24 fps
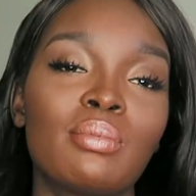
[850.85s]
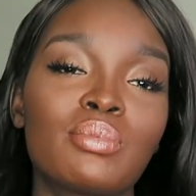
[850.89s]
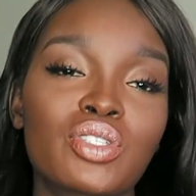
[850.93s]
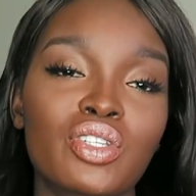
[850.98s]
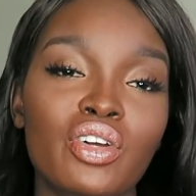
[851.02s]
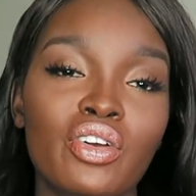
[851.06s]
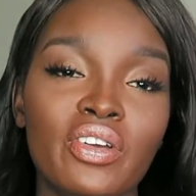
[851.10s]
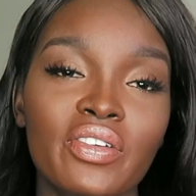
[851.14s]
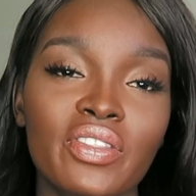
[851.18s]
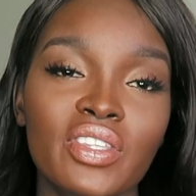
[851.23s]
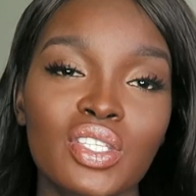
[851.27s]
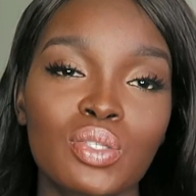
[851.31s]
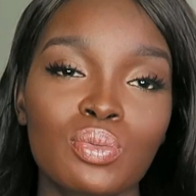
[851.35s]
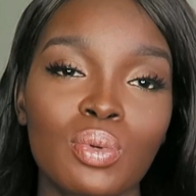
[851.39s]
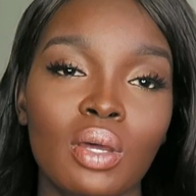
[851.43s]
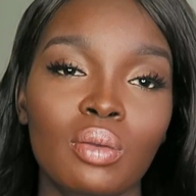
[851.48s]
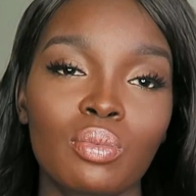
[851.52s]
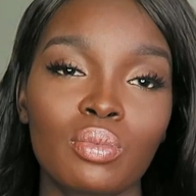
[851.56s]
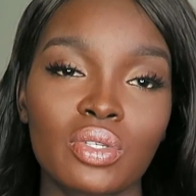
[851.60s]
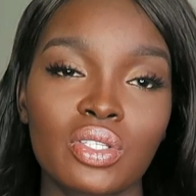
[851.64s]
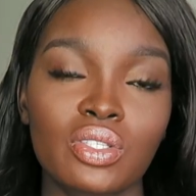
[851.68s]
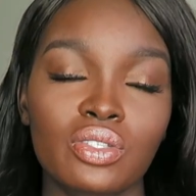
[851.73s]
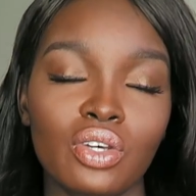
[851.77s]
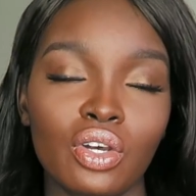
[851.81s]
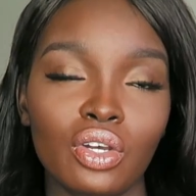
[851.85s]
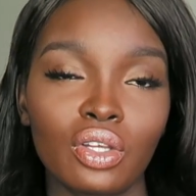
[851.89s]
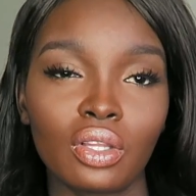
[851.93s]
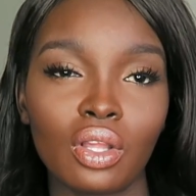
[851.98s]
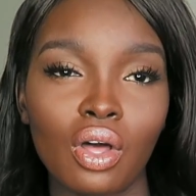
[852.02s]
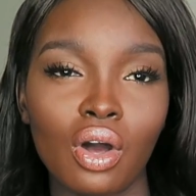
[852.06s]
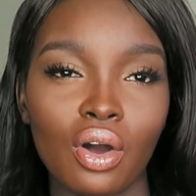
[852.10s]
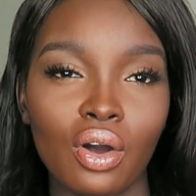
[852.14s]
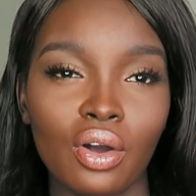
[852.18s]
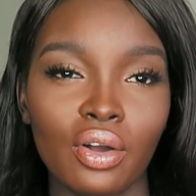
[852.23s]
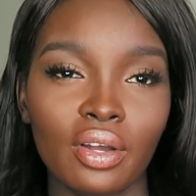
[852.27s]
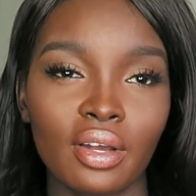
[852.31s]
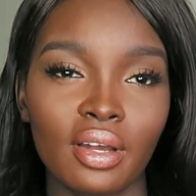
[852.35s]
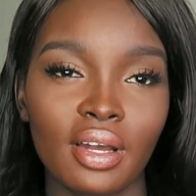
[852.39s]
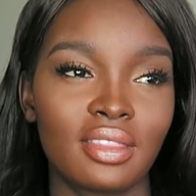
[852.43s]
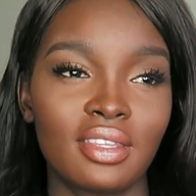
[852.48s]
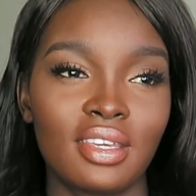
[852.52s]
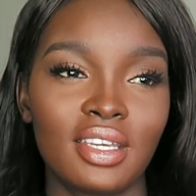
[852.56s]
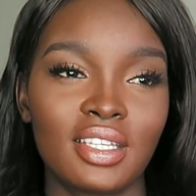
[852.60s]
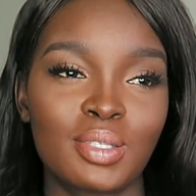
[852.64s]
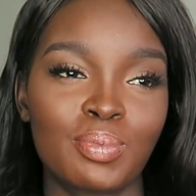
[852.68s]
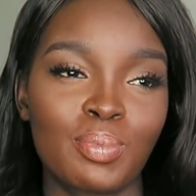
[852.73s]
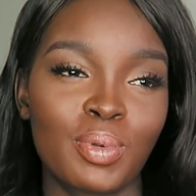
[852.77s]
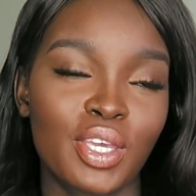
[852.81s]
Sorry this one was so long.
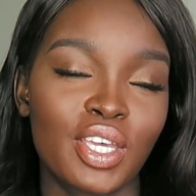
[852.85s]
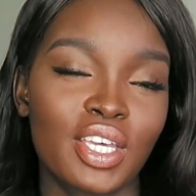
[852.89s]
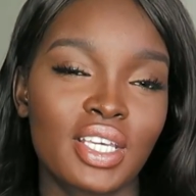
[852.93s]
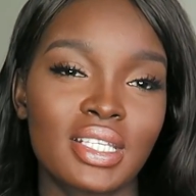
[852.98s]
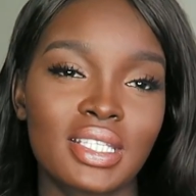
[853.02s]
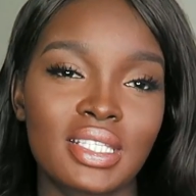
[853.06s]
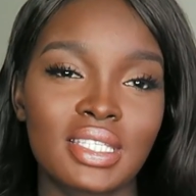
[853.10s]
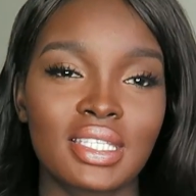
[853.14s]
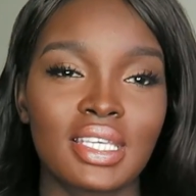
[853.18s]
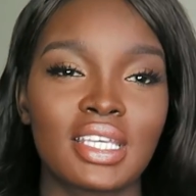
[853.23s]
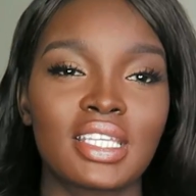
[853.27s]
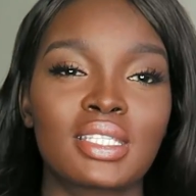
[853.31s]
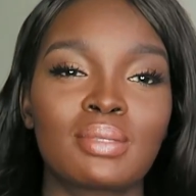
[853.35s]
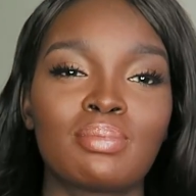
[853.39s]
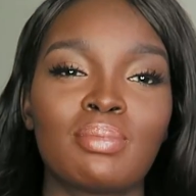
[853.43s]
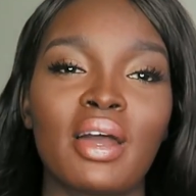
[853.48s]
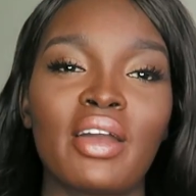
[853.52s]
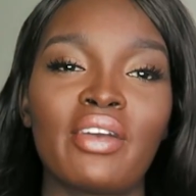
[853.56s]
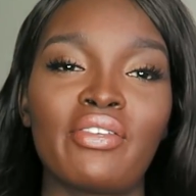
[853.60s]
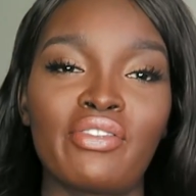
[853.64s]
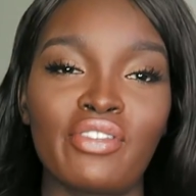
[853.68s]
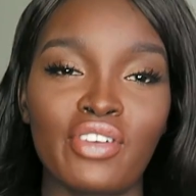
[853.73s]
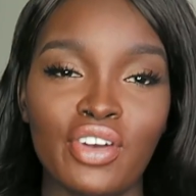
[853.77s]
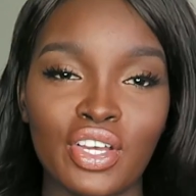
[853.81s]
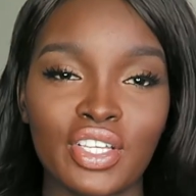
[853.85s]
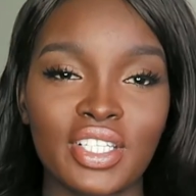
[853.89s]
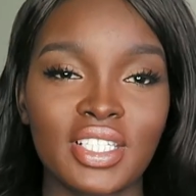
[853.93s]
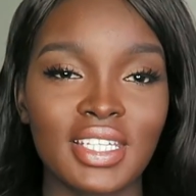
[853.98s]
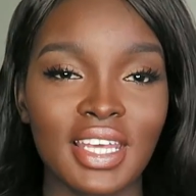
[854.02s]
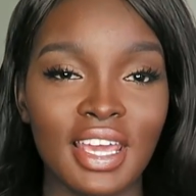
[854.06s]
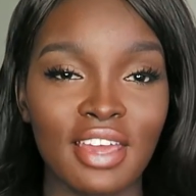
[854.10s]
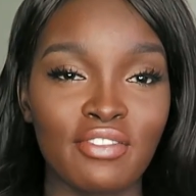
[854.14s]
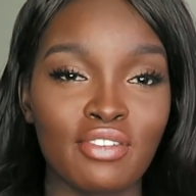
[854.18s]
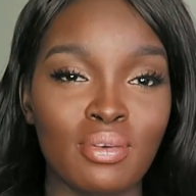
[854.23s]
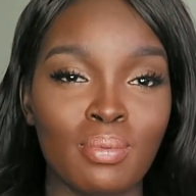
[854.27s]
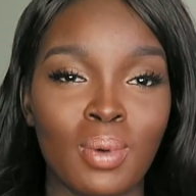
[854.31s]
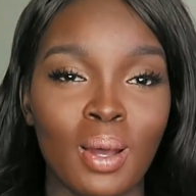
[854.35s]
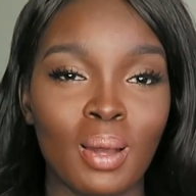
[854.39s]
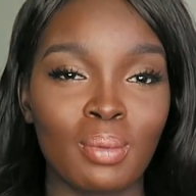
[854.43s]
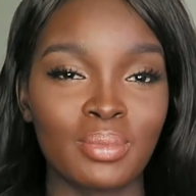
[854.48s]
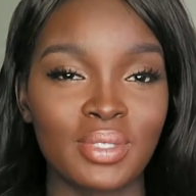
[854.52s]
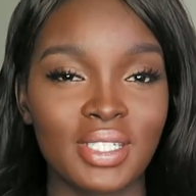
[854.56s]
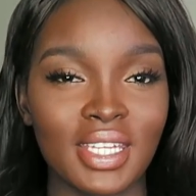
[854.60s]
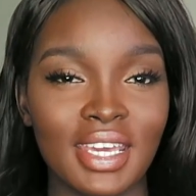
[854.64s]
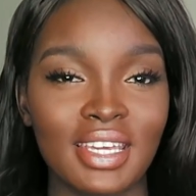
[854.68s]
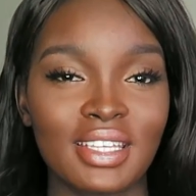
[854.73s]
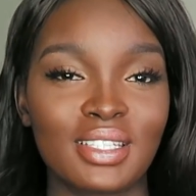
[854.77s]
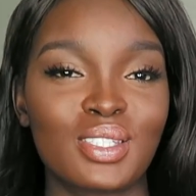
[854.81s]
It's because it's my first ever
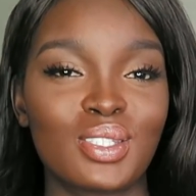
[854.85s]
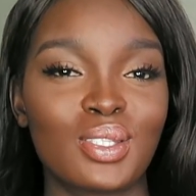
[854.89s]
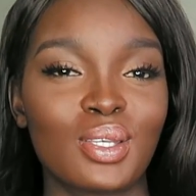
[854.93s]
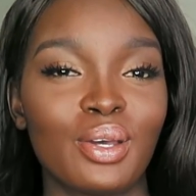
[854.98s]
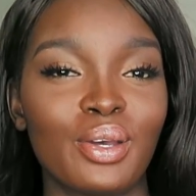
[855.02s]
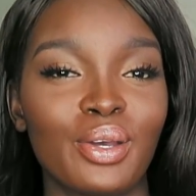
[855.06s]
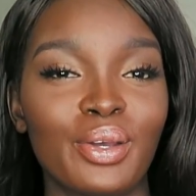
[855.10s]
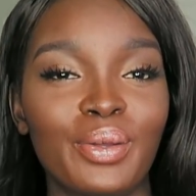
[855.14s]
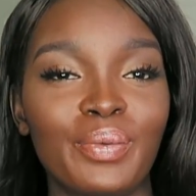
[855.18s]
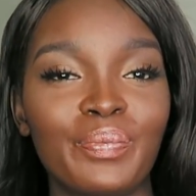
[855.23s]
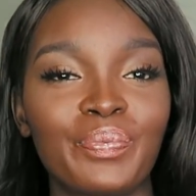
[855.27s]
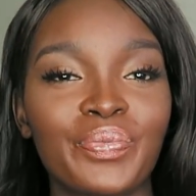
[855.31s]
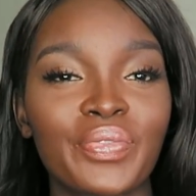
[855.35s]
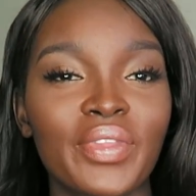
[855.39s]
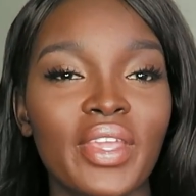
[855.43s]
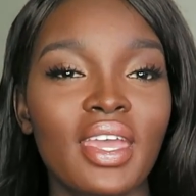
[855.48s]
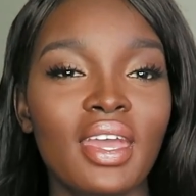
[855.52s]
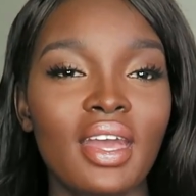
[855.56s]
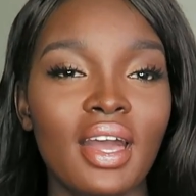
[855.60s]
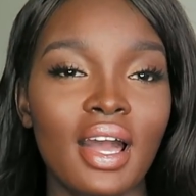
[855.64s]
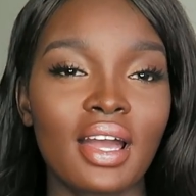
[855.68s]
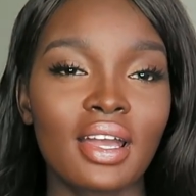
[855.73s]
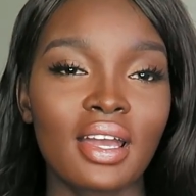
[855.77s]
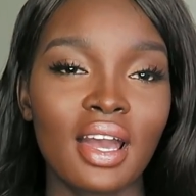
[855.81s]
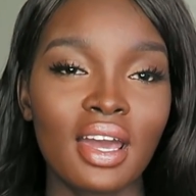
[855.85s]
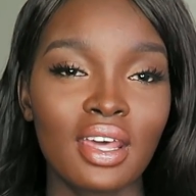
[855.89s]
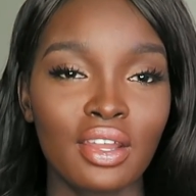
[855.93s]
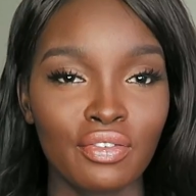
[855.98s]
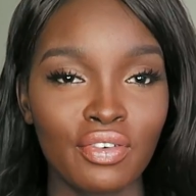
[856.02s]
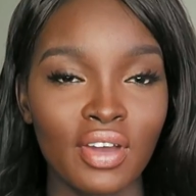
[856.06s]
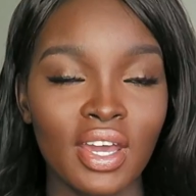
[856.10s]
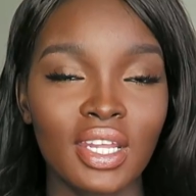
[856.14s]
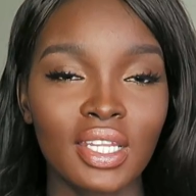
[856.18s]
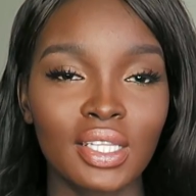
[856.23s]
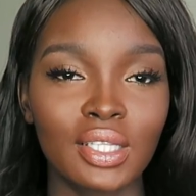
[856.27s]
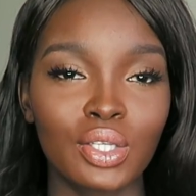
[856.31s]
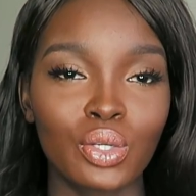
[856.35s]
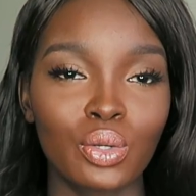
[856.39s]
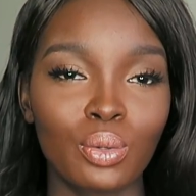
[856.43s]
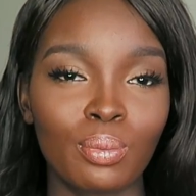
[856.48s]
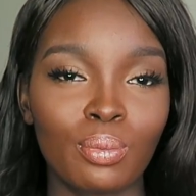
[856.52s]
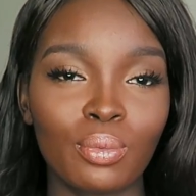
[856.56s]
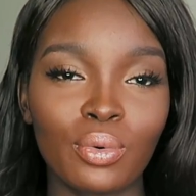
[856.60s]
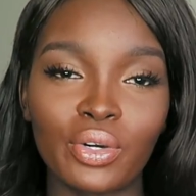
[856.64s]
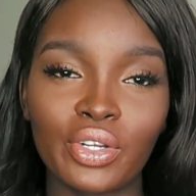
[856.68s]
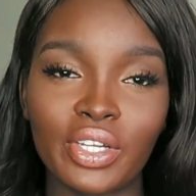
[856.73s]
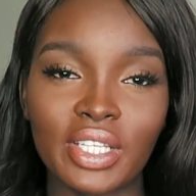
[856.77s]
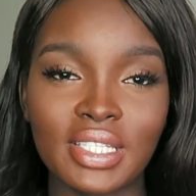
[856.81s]
bump date, so I kind of had a little
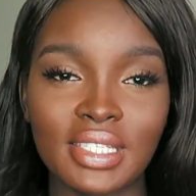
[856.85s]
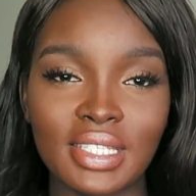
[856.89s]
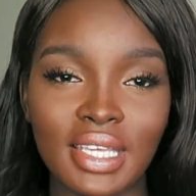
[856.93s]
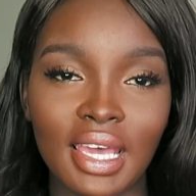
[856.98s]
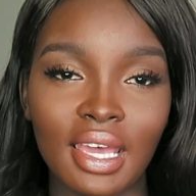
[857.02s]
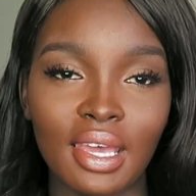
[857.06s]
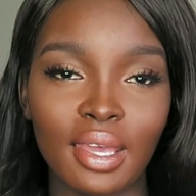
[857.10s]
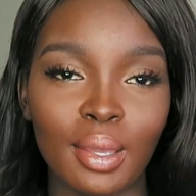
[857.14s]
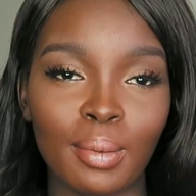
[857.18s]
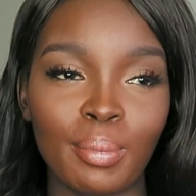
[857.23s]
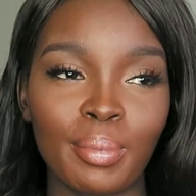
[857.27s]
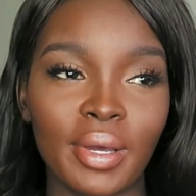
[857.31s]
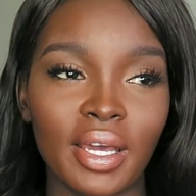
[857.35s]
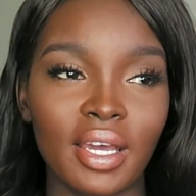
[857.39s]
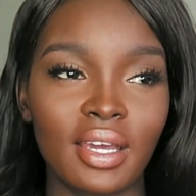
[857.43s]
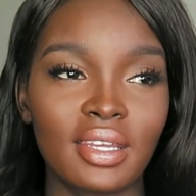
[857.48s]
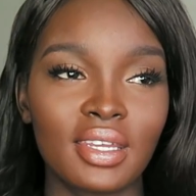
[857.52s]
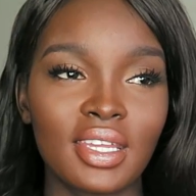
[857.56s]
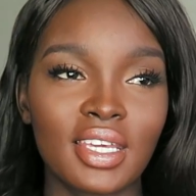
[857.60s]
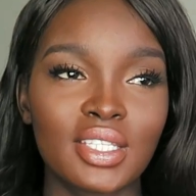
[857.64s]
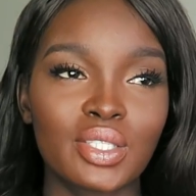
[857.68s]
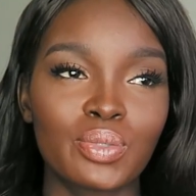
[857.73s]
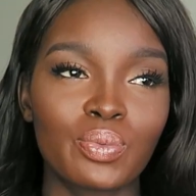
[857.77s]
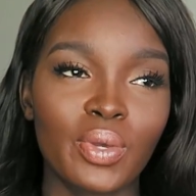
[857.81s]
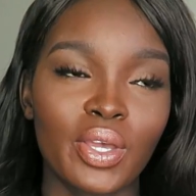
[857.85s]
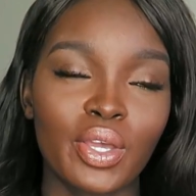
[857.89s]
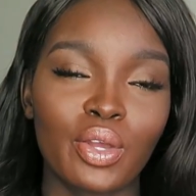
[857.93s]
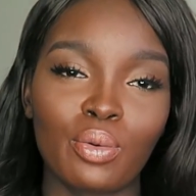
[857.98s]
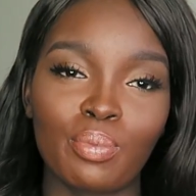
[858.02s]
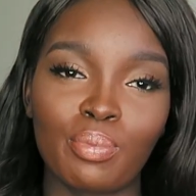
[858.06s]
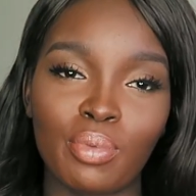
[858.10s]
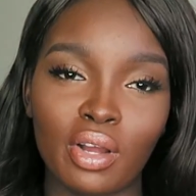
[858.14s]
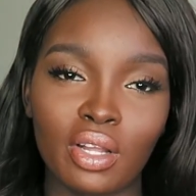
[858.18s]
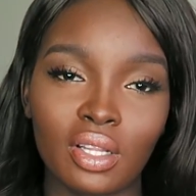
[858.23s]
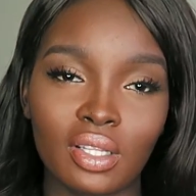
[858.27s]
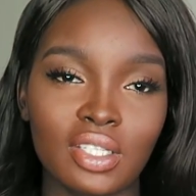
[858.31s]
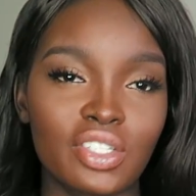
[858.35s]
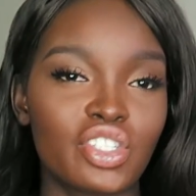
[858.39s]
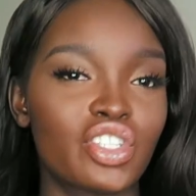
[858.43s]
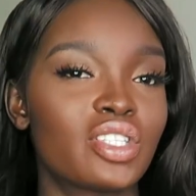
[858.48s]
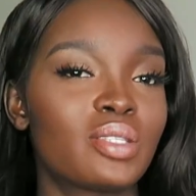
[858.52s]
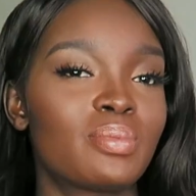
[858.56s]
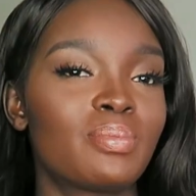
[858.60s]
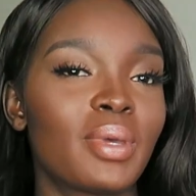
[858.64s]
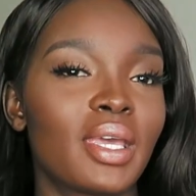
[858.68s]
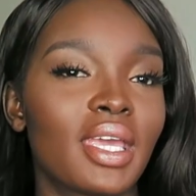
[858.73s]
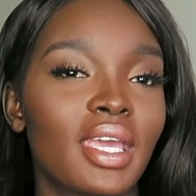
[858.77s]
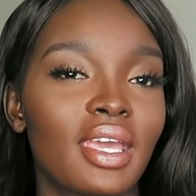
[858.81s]
more to say, but next week will probably
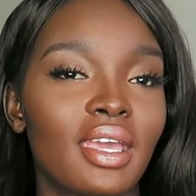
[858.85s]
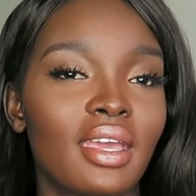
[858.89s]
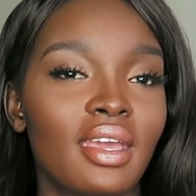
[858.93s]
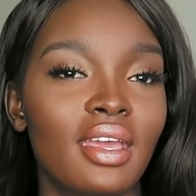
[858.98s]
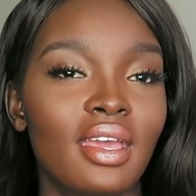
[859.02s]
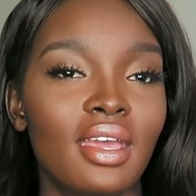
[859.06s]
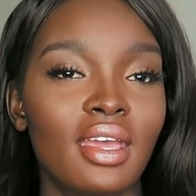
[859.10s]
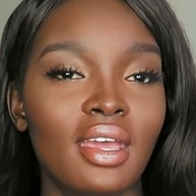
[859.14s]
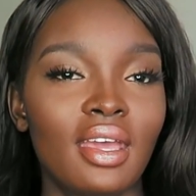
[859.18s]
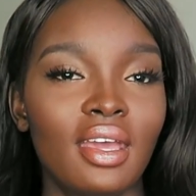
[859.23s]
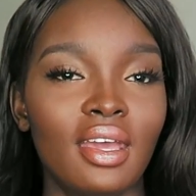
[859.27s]
just be,